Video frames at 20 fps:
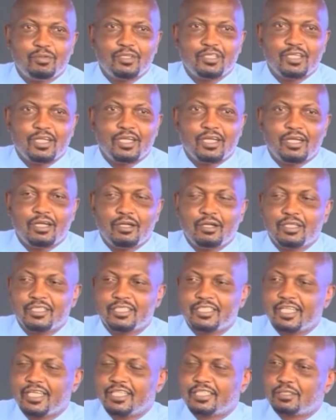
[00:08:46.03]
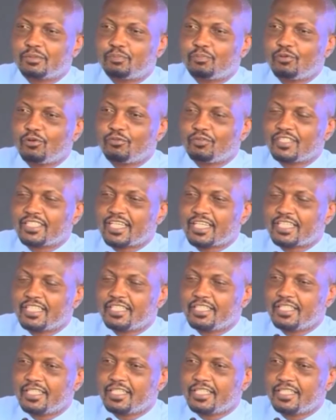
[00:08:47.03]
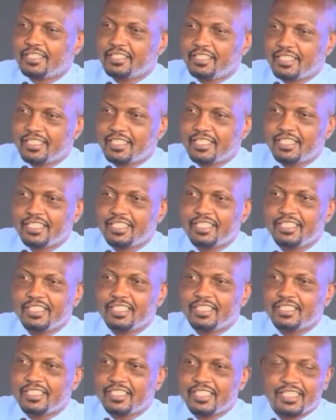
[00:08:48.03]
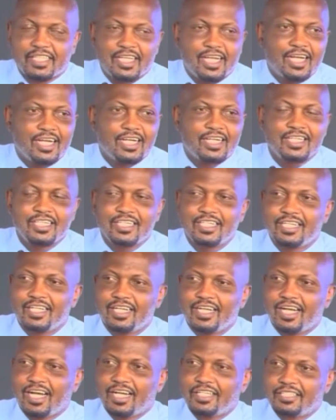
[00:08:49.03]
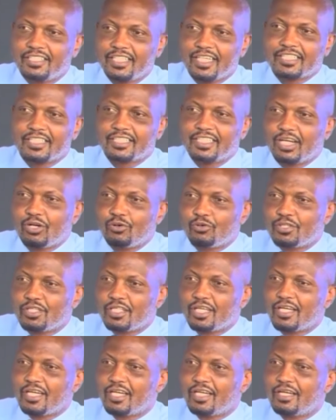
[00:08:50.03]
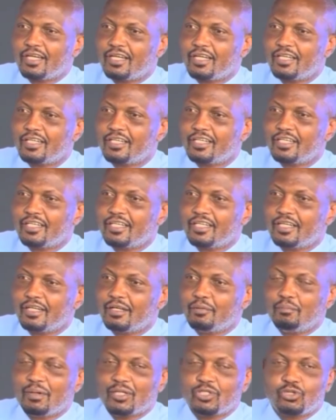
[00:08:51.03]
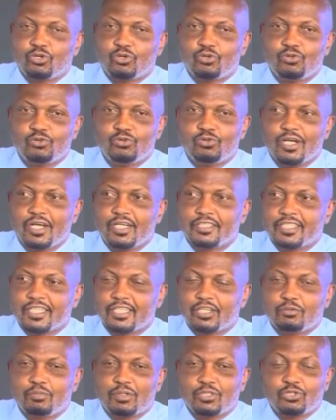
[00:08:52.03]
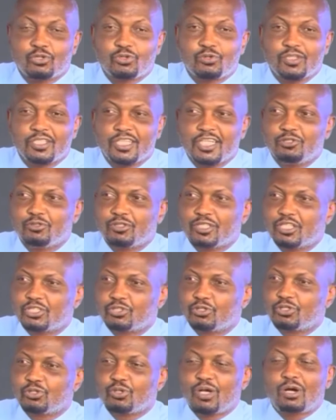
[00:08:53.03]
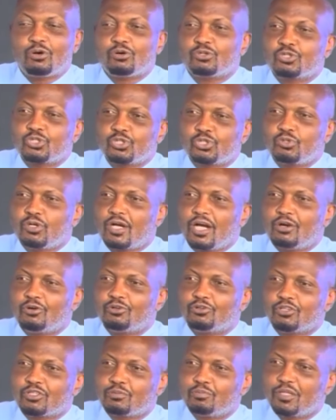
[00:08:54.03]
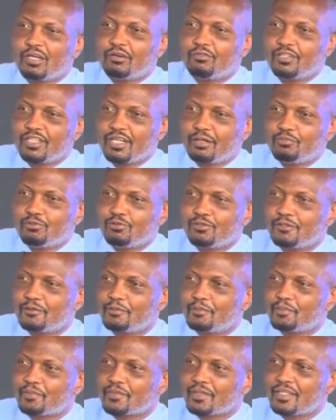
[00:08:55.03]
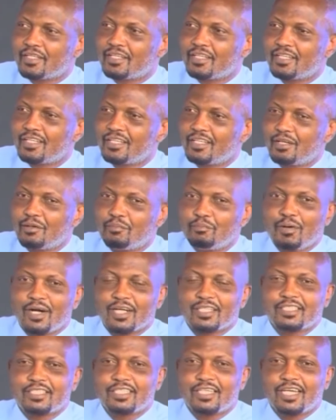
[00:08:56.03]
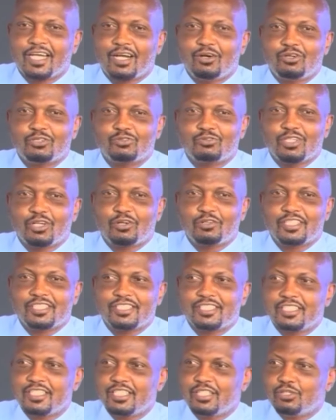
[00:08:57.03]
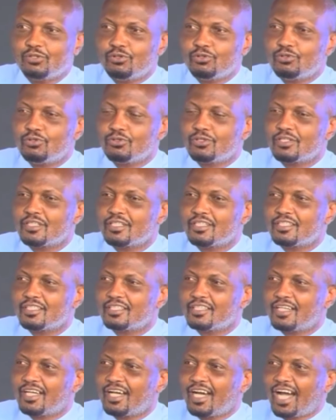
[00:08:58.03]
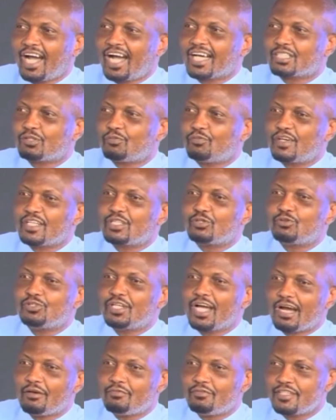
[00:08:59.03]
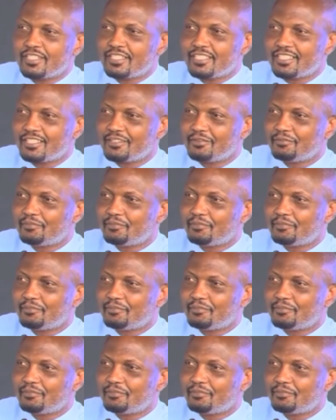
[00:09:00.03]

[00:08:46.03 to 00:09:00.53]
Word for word: Eh, CS Professor Kindiki in Interior, and just now with the eh, Machogu, Ezekiel Machogu in Education. So I was sure I would not be available. But uh, I want to tell the CEO, as fate would have it,